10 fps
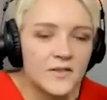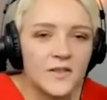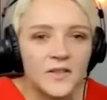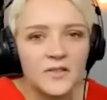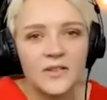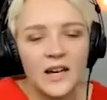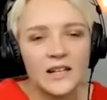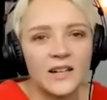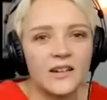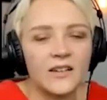So you've
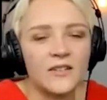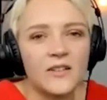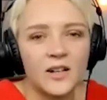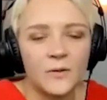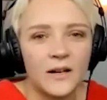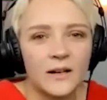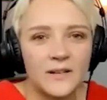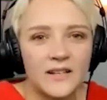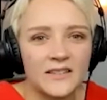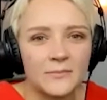got quite a
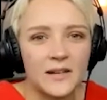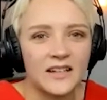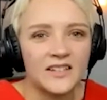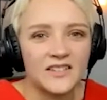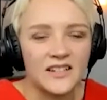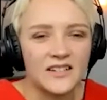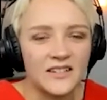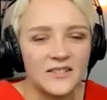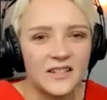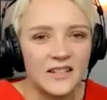bit to manage there,
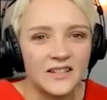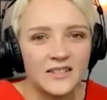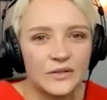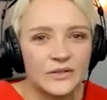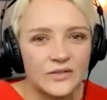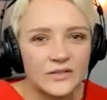don't you?